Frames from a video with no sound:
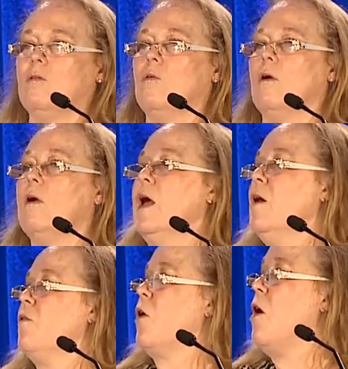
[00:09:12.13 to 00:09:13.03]
or
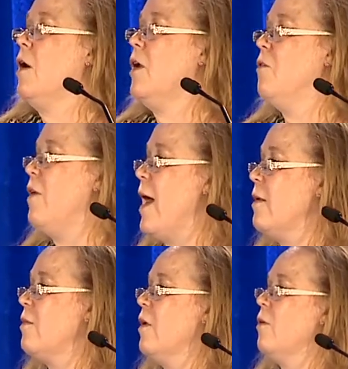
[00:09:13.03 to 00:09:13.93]
for
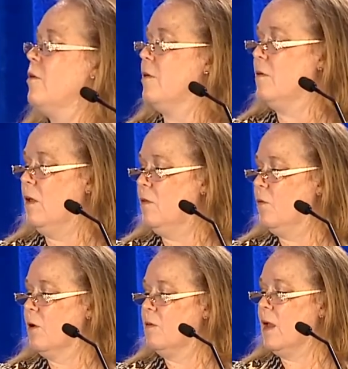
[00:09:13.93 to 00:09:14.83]
cardiovascular disease,
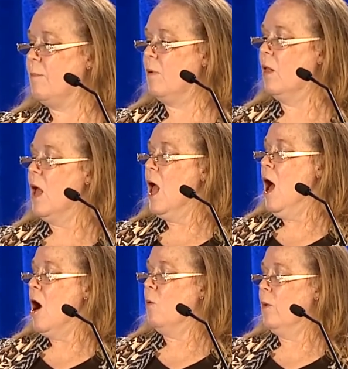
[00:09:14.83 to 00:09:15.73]
for example,
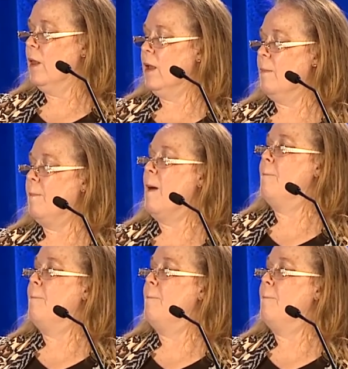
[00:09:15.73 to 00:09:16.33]
are really a